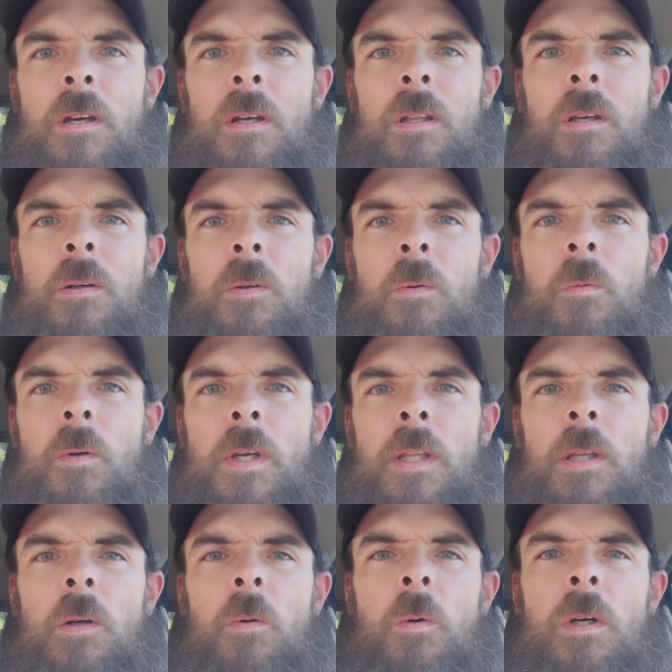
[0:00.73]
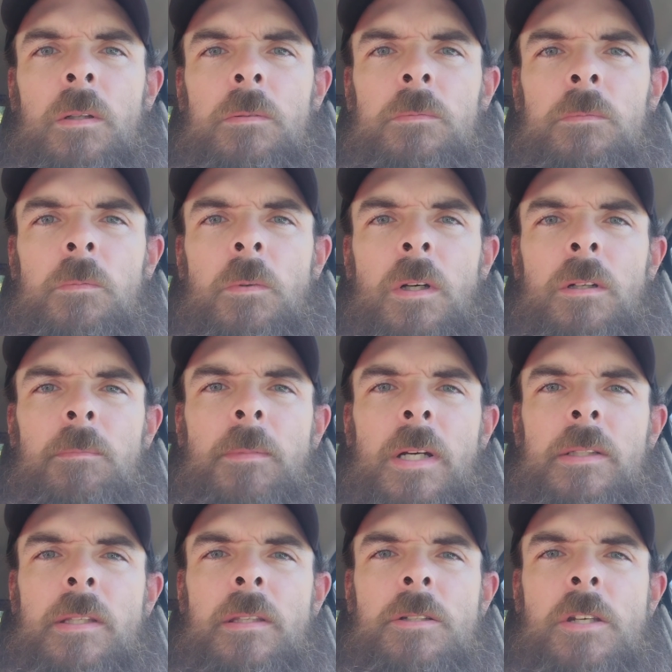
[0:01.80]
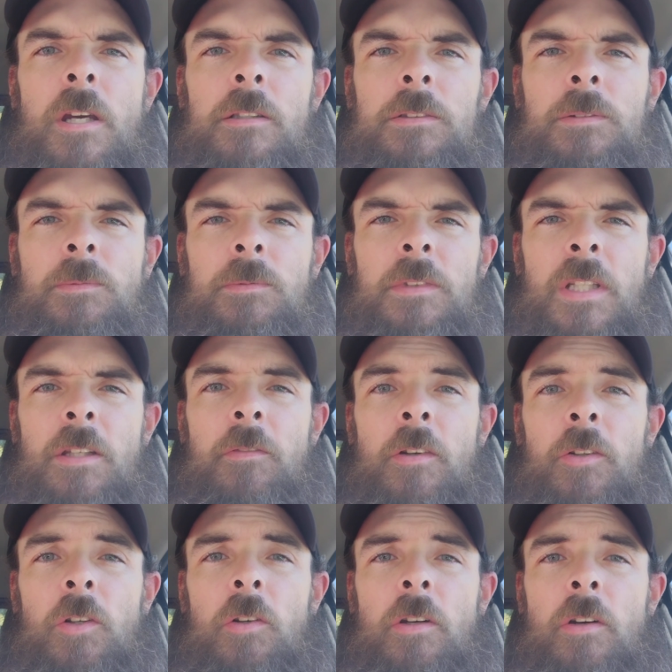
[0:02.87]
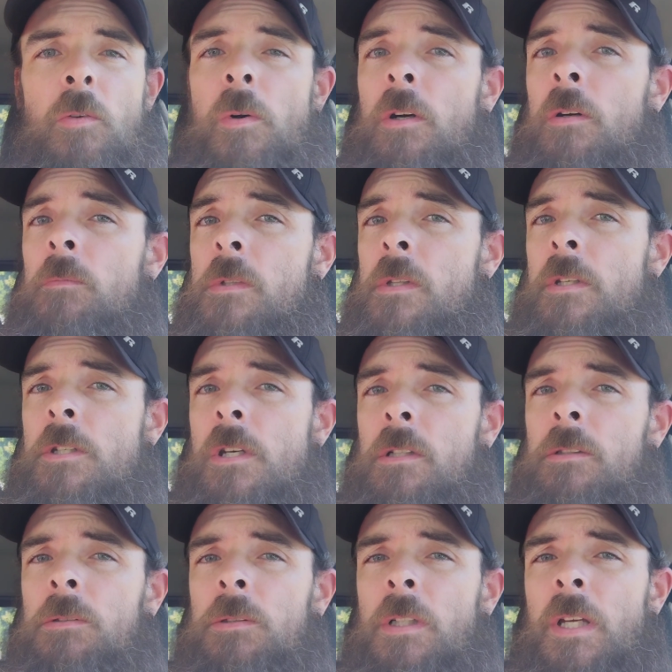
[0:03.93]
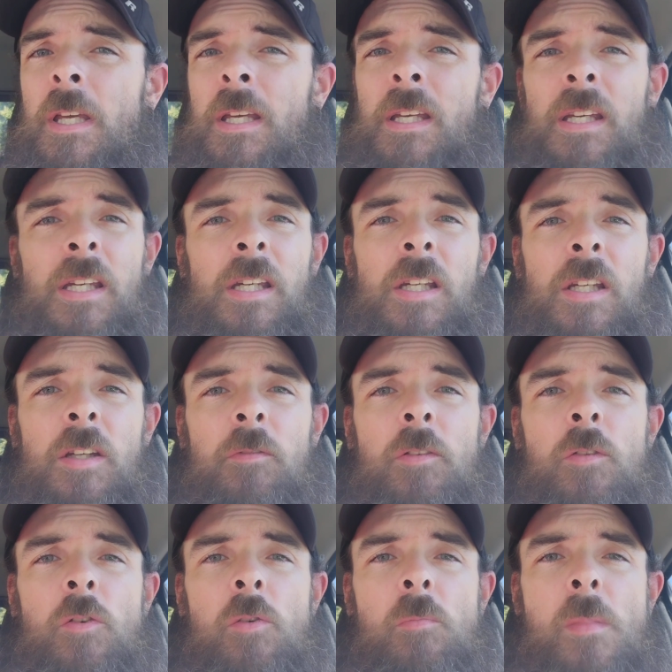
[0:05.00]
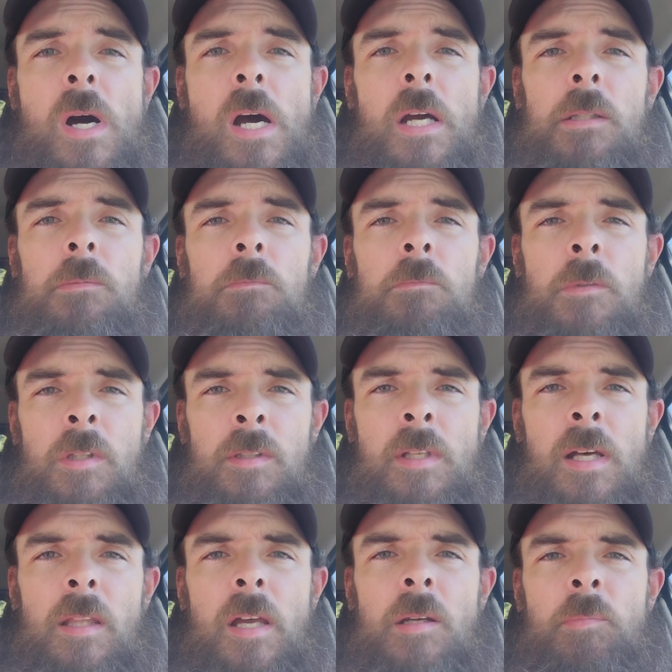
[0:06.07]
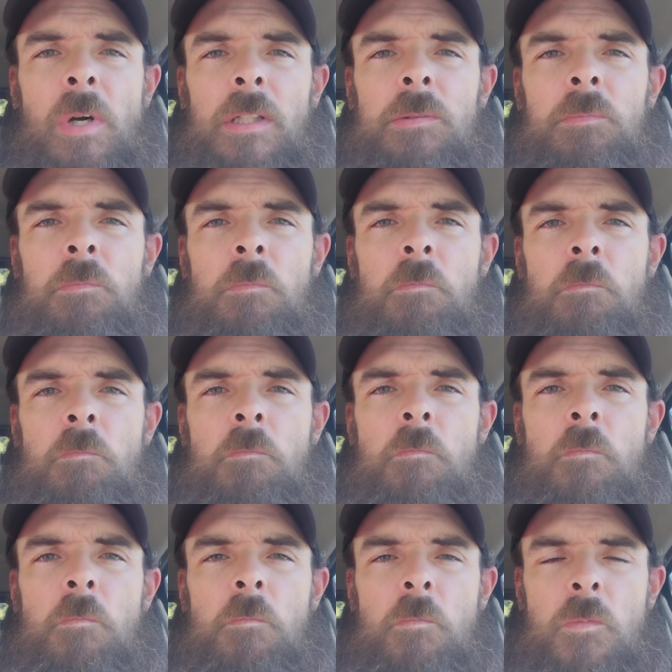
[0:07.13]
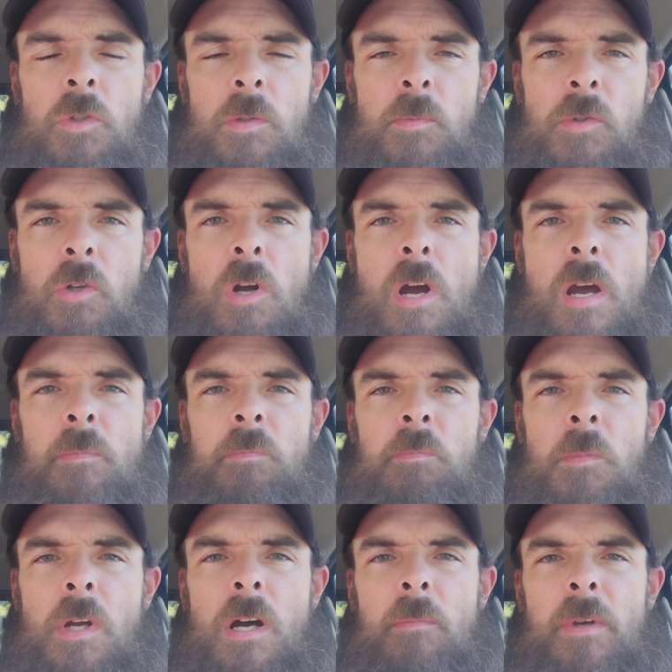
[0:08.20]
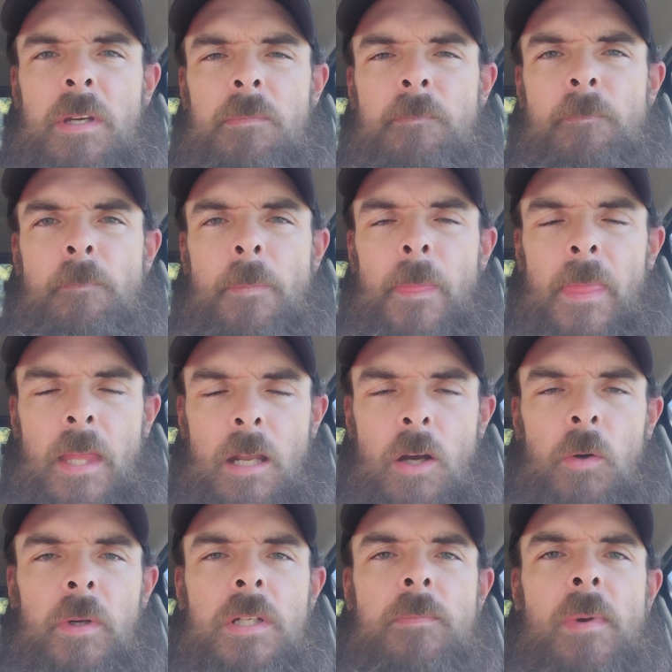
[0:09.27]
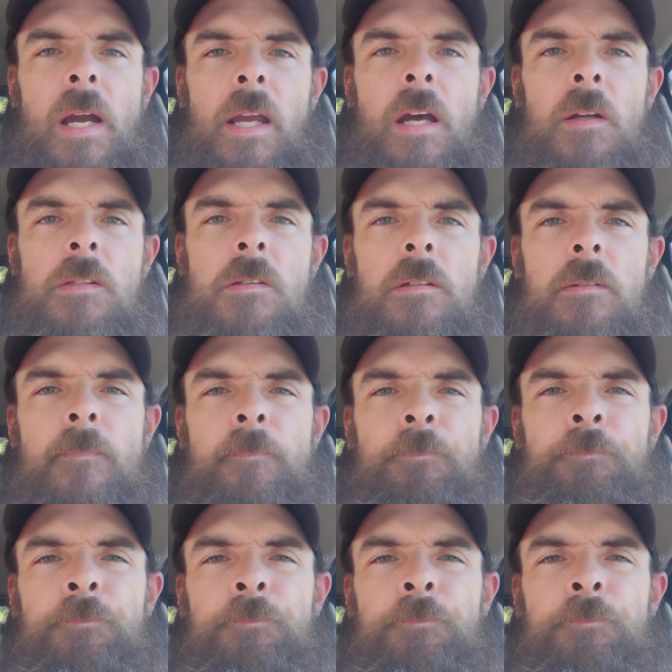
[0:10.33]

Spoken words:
Hello, welcome back to the channel. If you're new here, welcome to the channel. If you don't mind hitting that like button, subscribe, comment, I'll reach back out to you.